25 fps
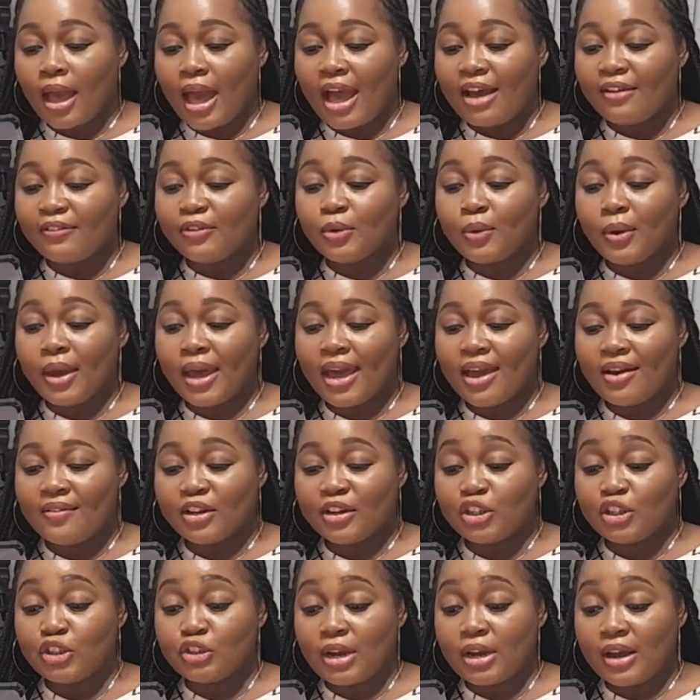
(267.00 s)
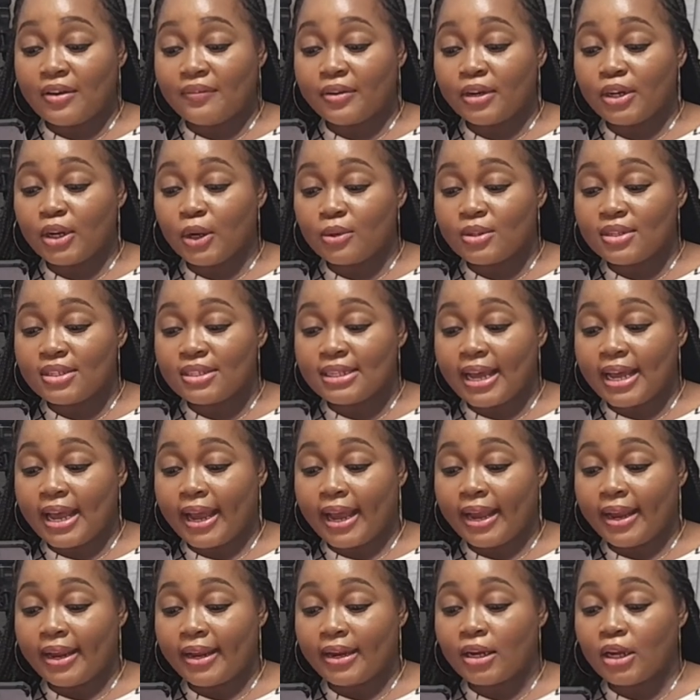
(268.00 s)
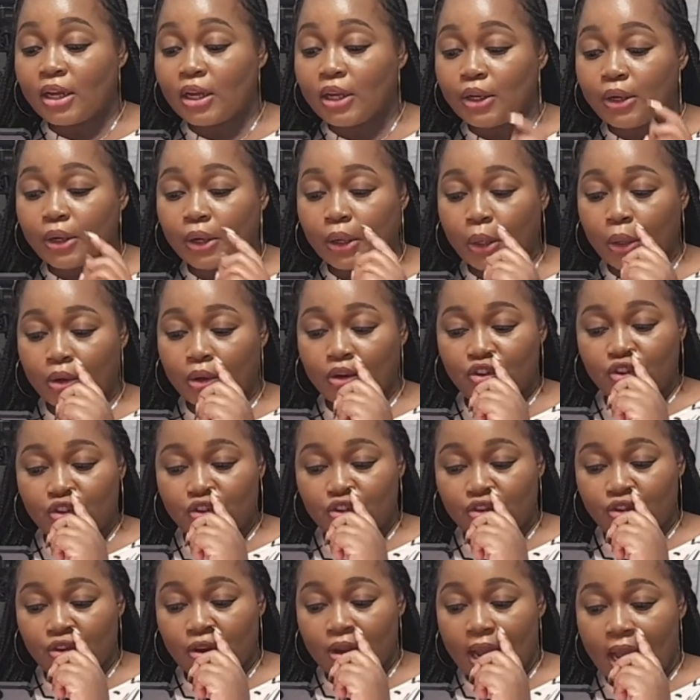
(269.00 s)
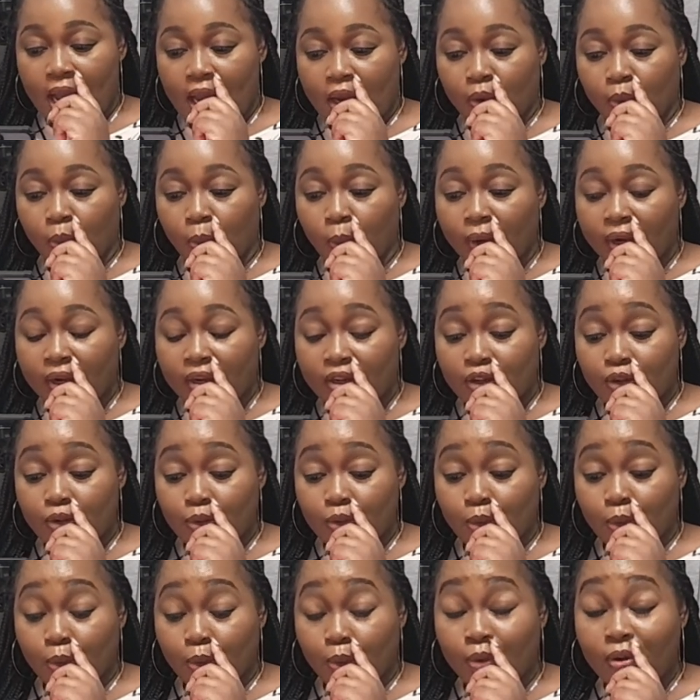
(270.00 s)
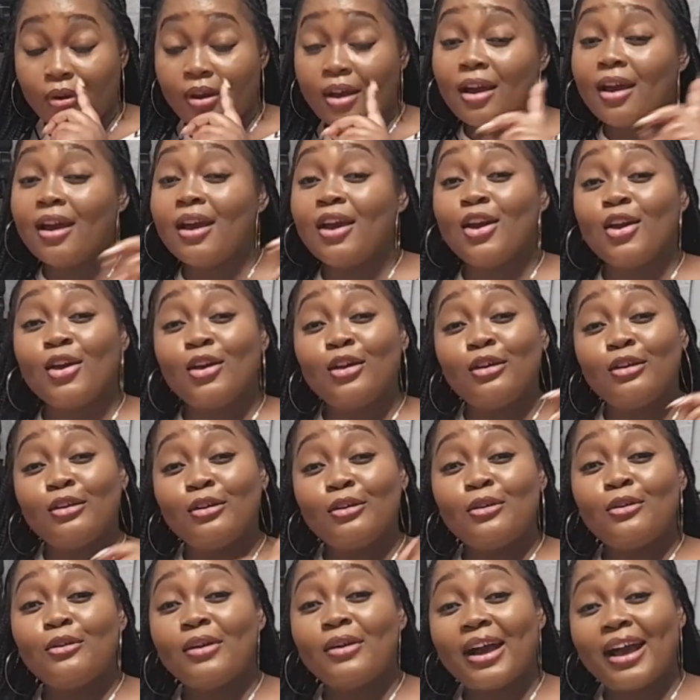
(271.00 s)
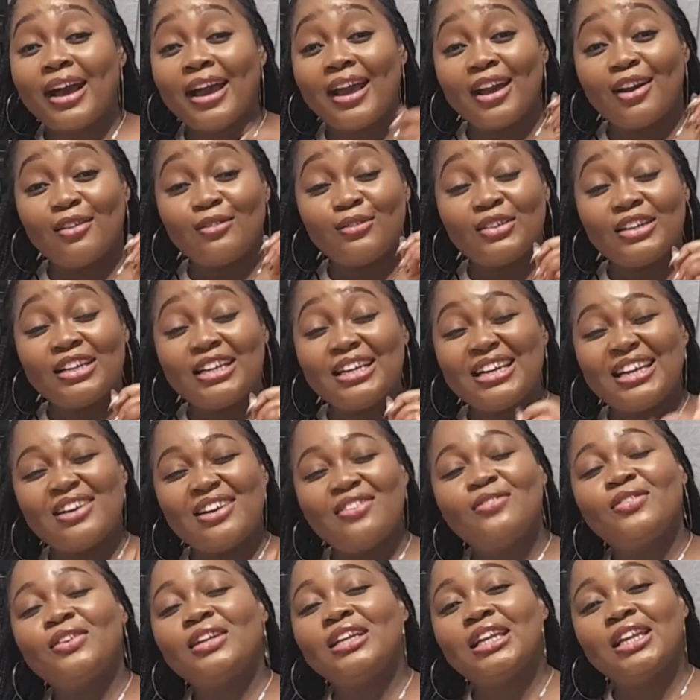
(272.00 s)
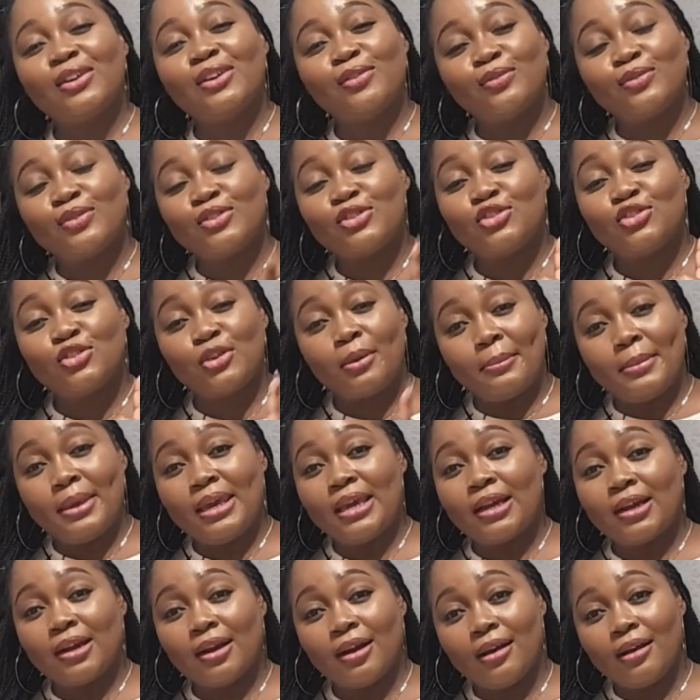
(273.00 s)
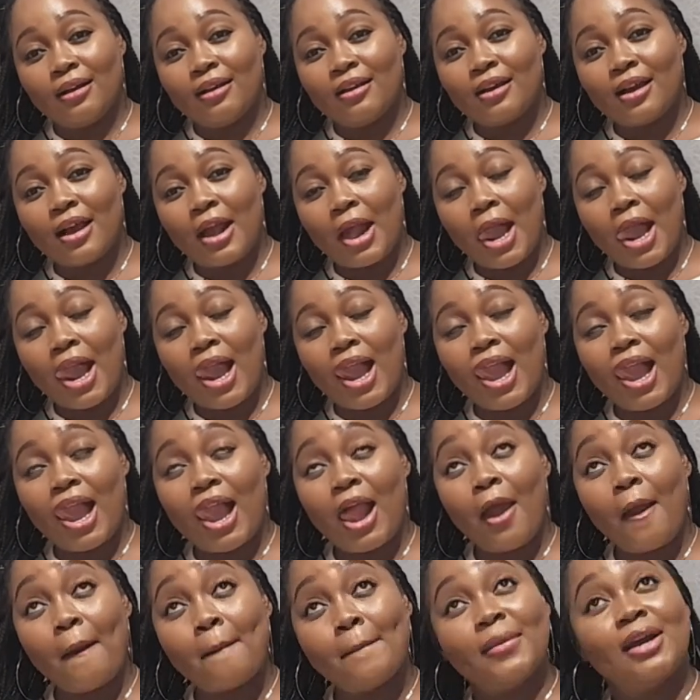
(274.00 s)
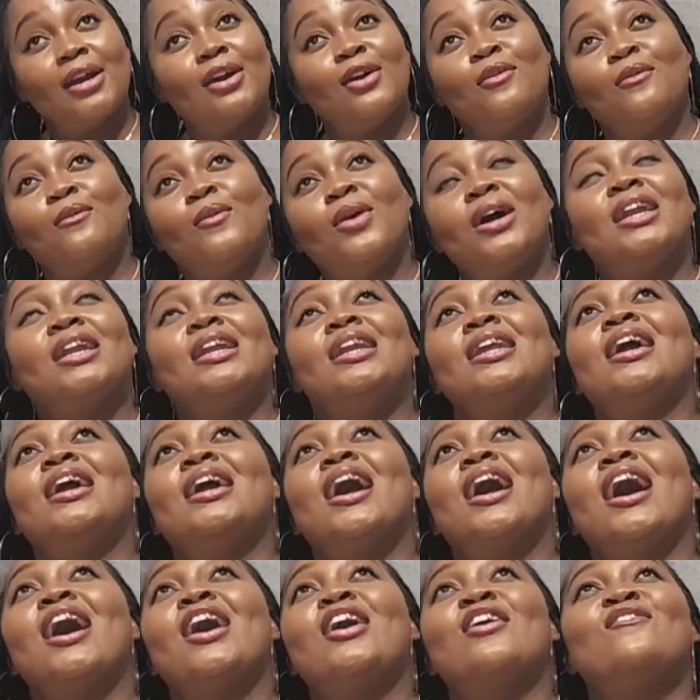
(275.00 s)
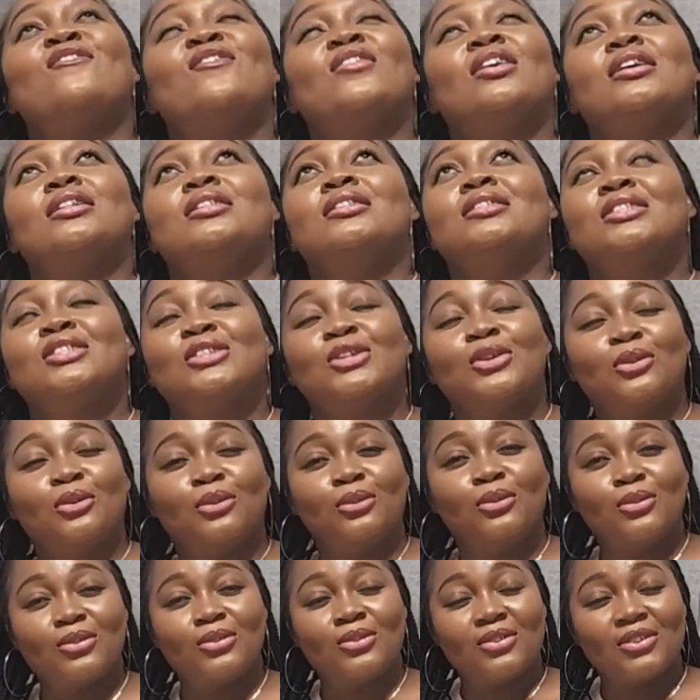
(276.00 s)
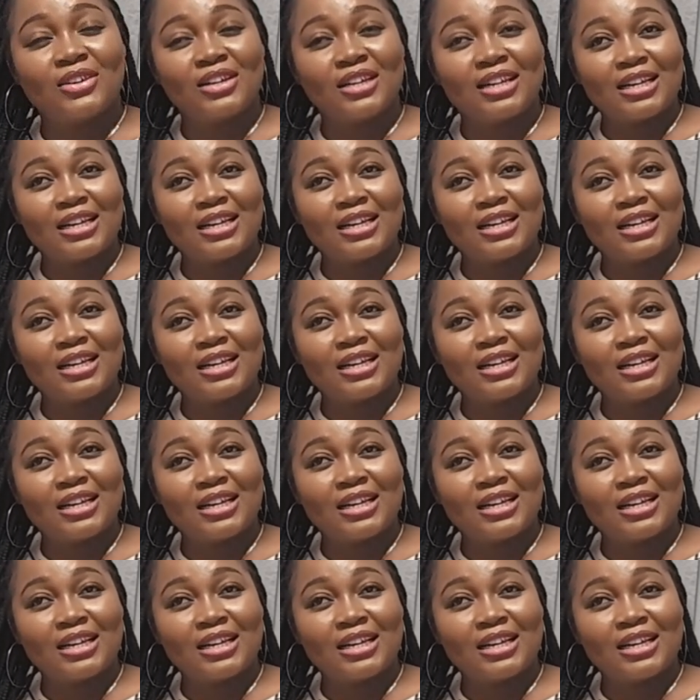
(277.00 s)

have you ever traveled outside your country and where did you go no i have never left jamaica but one day i want to go